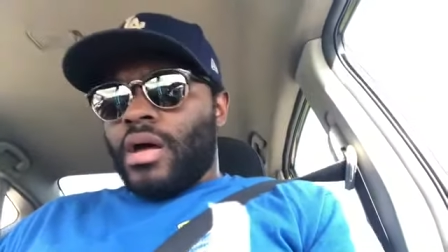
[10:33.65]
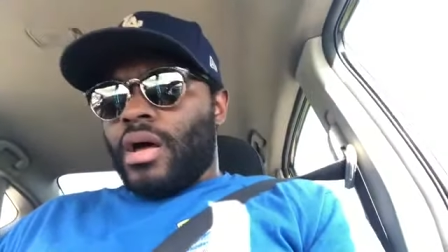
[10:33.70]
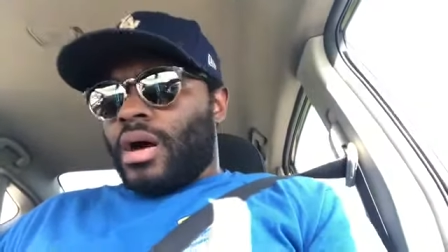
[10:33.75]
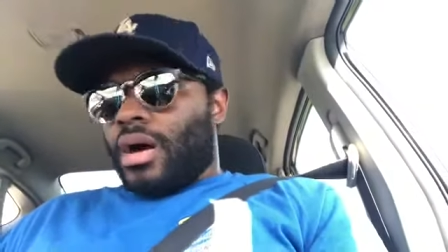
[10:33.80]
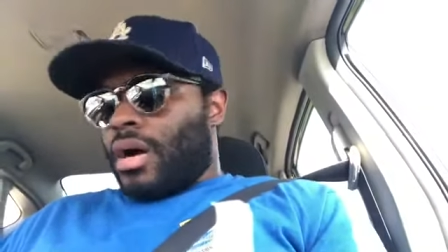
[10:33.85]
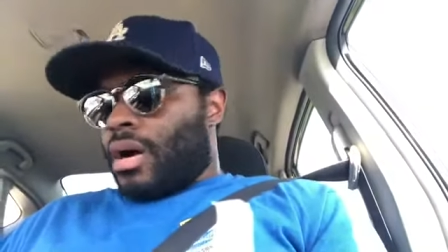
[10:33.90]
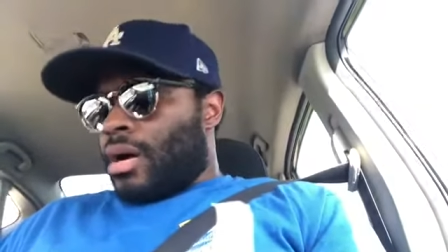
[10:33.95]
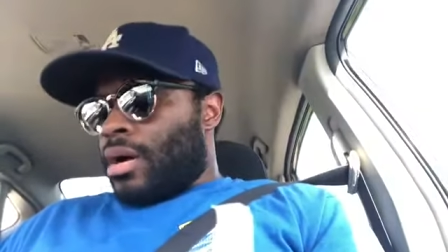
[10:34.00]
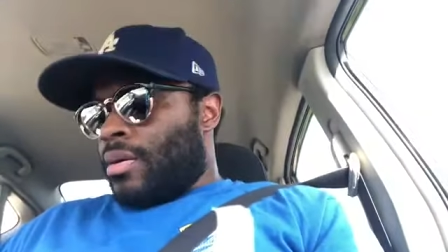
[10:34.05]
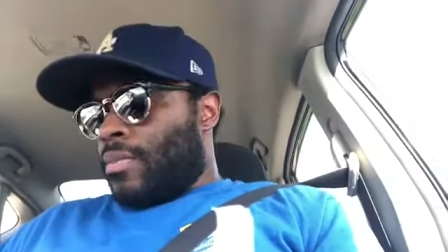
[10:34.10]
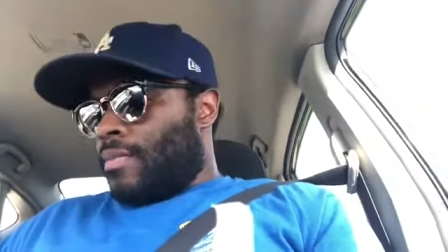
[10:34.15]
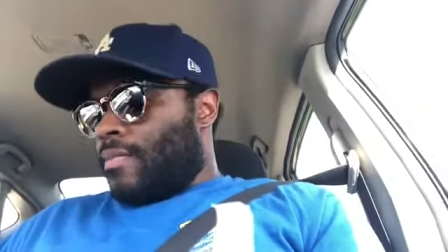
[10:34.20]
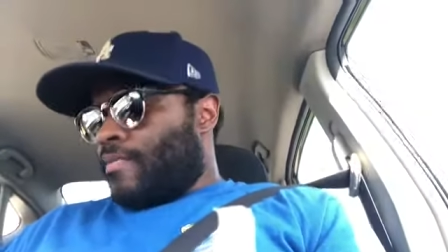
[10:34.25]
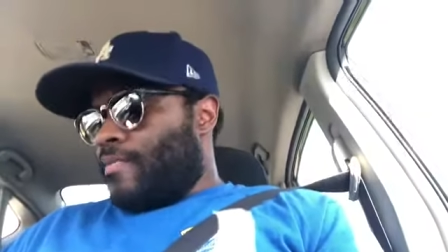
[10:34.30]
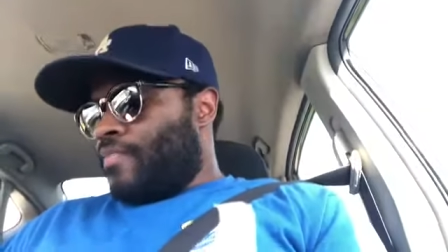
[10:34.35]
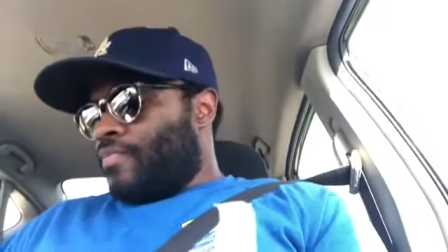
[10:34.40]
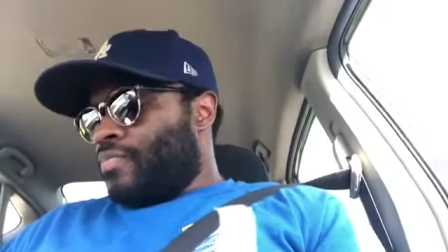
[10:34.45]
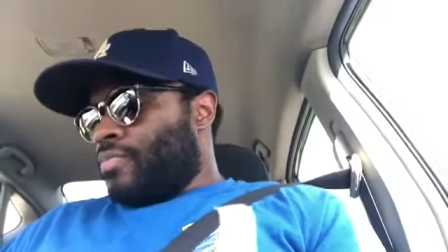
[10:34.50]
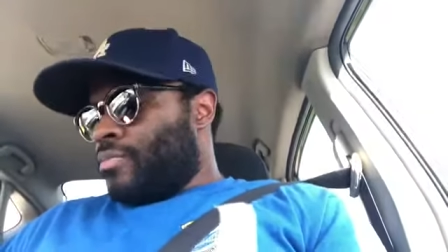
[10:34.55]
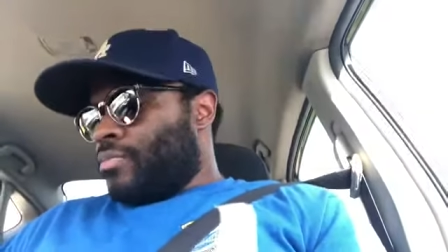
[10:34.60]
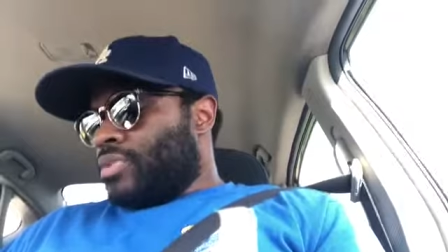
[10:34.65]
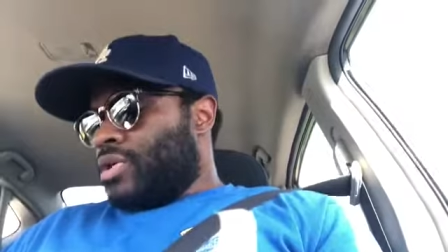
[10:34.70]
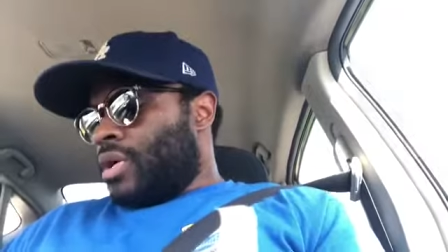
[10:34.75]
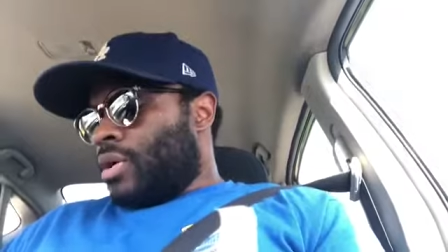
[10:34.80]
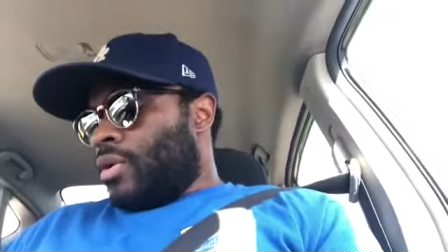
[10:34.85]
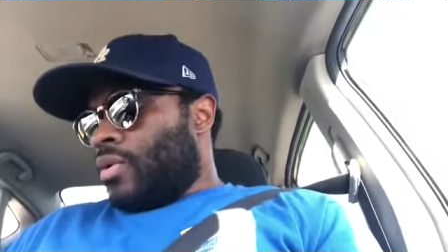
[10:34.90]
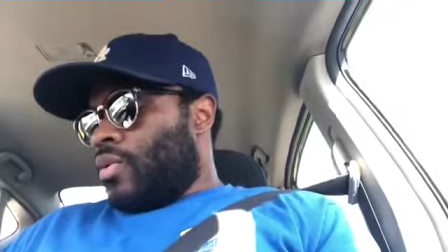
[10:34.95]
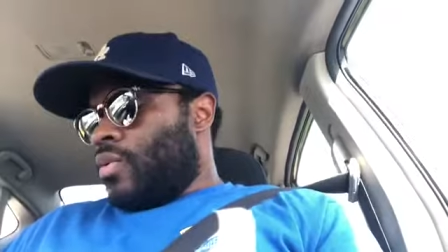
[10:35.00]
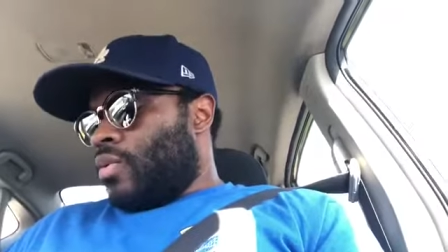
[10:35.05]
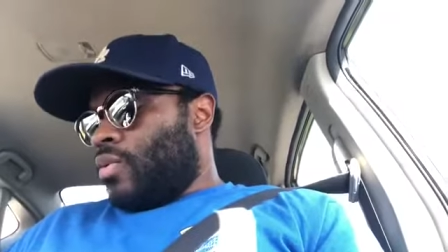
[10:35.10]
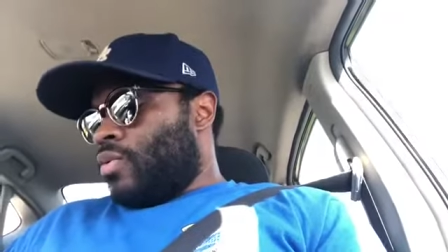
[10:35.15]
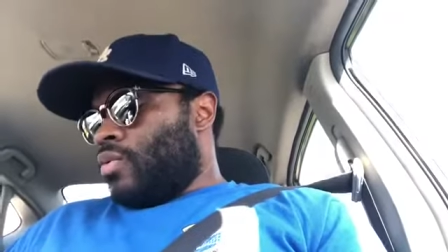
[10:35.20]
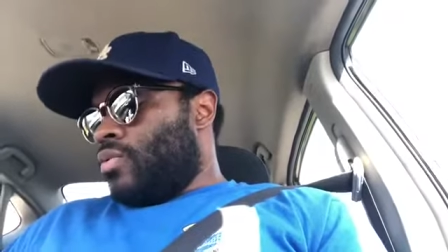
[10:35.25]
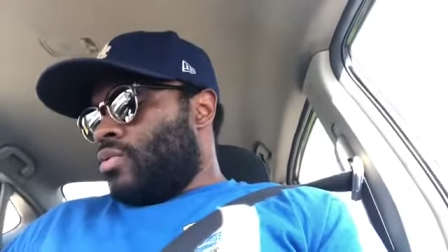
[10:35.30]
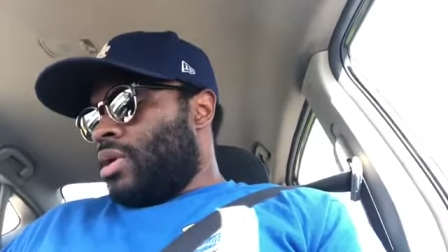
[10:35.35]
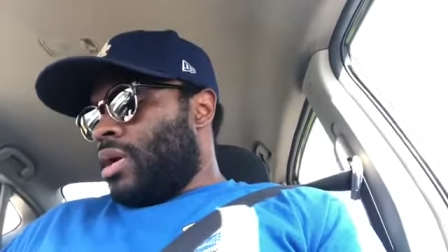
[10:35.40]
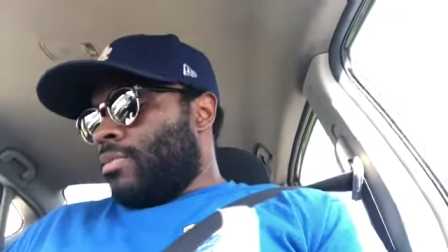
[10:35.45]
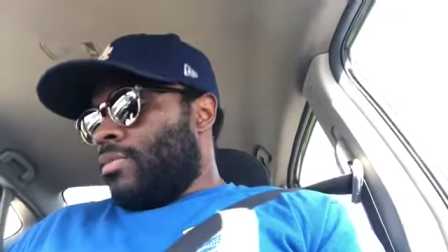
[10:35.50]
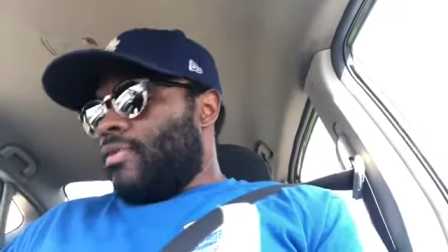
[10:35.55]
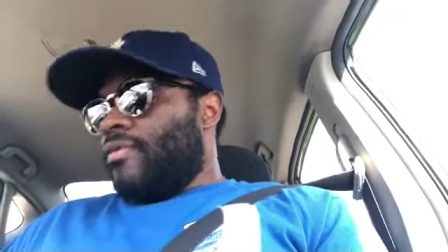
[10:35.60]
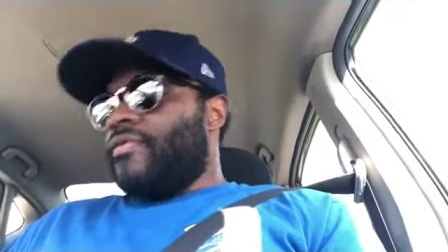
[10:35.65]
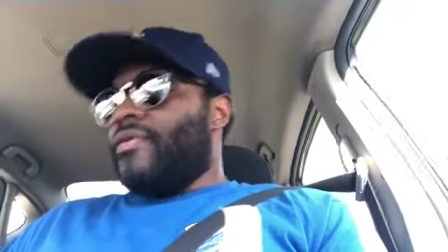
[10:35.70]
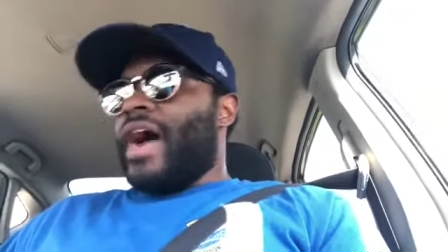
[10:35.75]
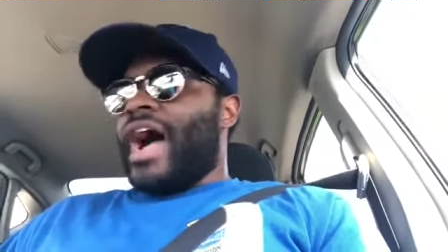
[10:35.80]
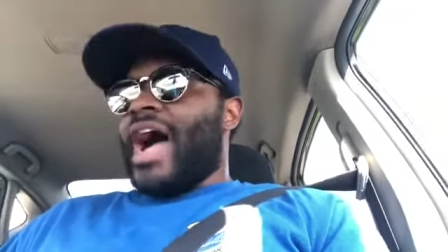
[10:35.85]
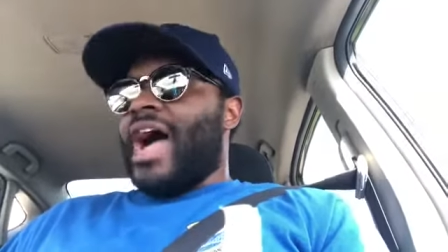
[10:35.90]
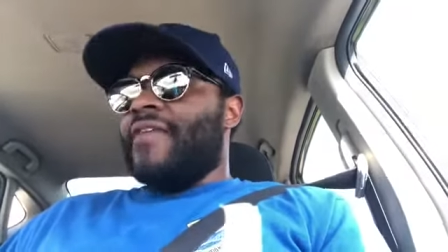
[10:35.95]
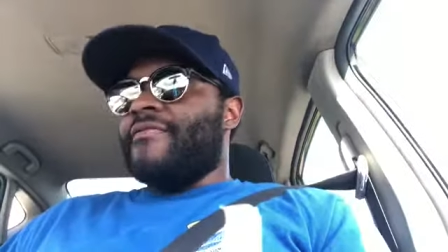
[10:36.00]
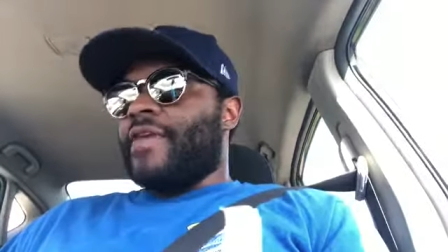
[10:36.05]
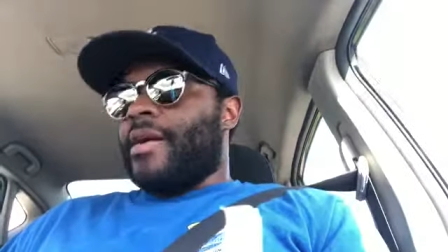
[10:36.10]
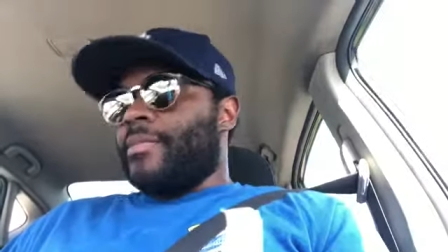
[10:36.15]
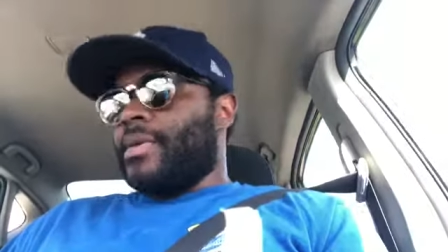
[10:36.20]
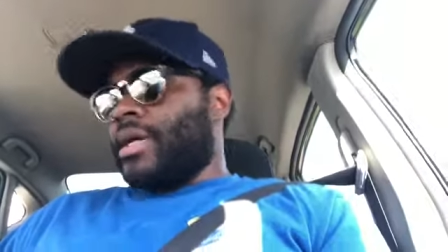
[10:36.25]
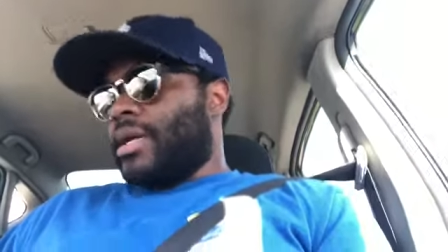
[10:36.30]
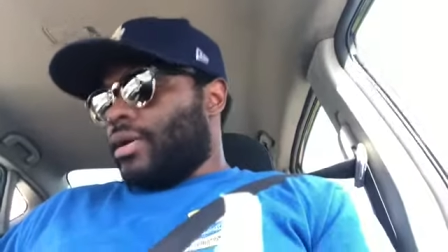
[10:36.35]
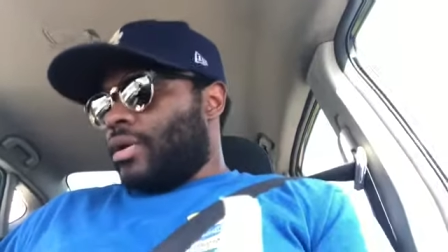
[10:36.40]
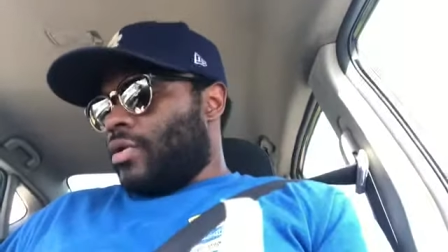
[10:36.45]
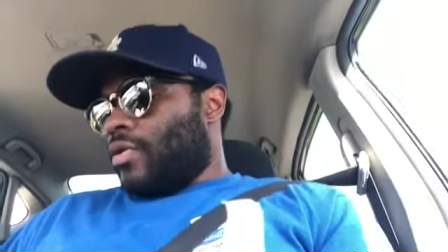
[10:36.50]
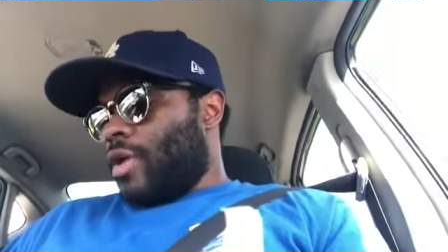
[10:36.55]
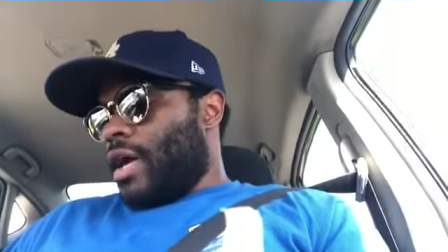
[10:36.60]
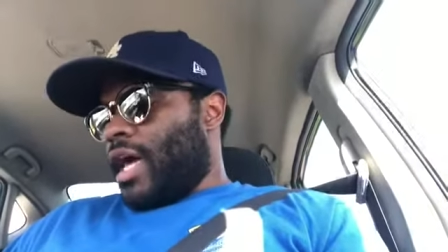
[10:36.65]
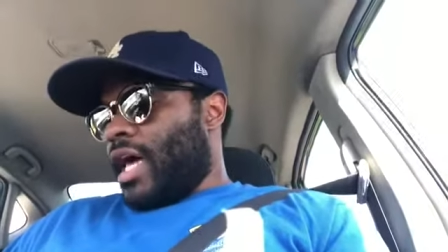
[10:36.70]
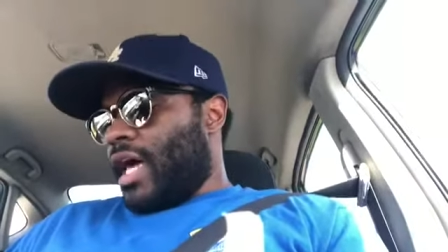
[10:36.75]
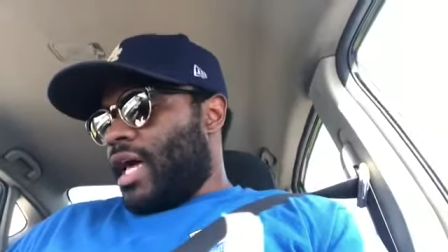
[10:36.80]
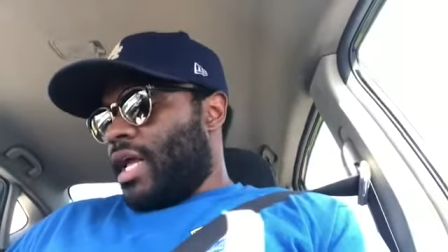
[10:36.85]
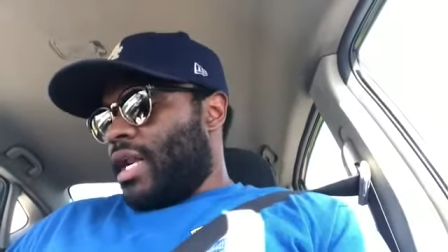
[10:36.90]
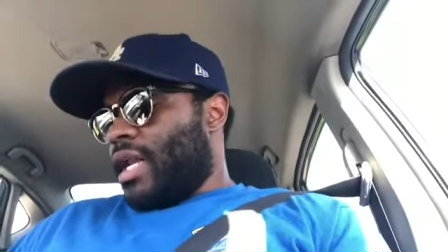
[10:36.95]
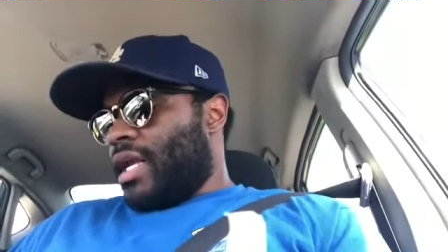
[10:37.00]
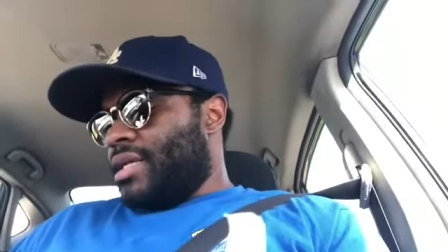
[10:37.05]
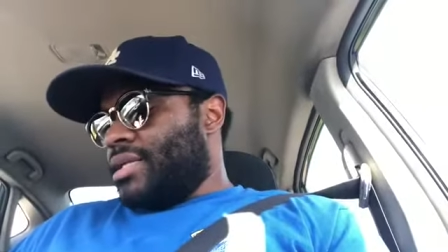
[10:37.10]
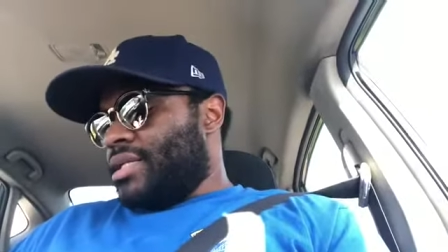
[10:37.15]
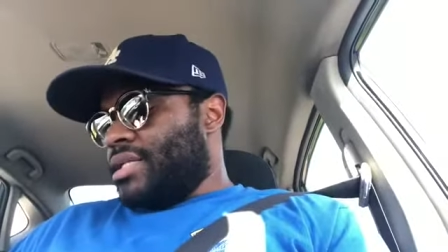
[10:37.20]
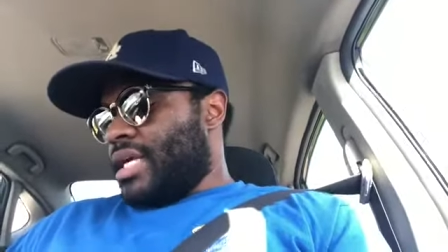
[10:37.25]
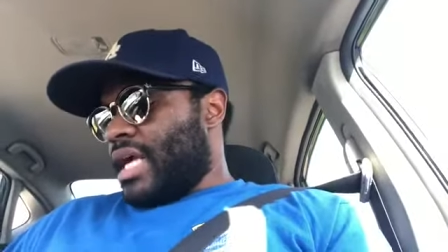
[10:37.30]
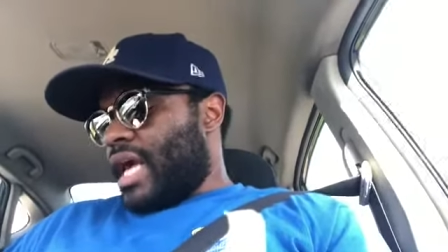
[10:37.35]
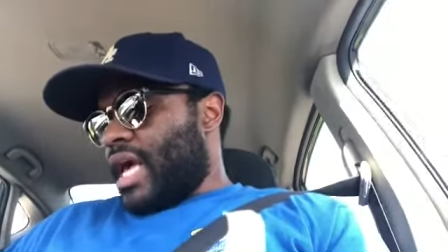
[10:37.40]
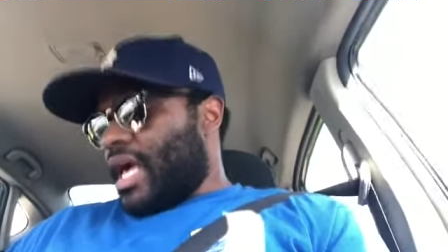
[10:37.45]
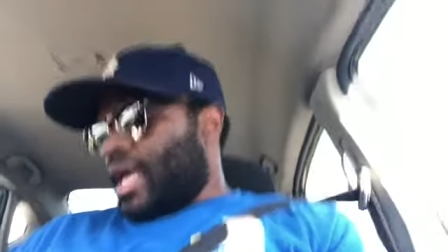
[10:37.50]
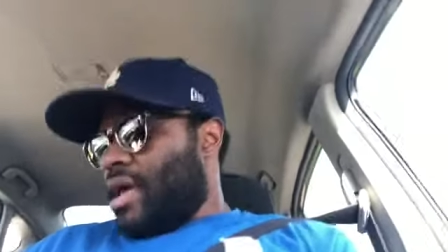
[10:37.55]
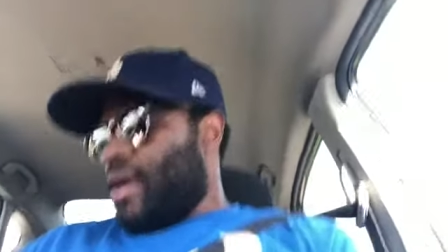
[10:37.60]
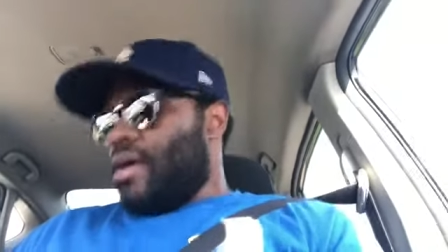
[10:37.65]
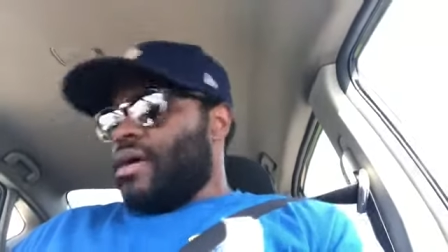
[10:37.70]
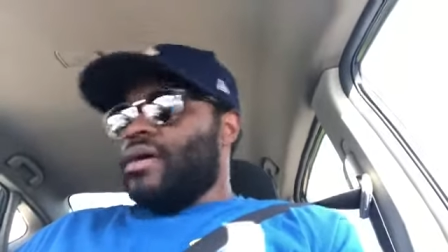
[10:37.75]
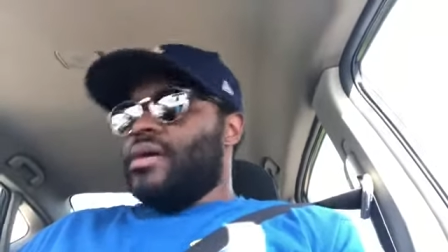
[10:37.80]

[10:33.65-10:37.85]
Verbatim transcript: Um, so number five, I'm gonna go ahead and say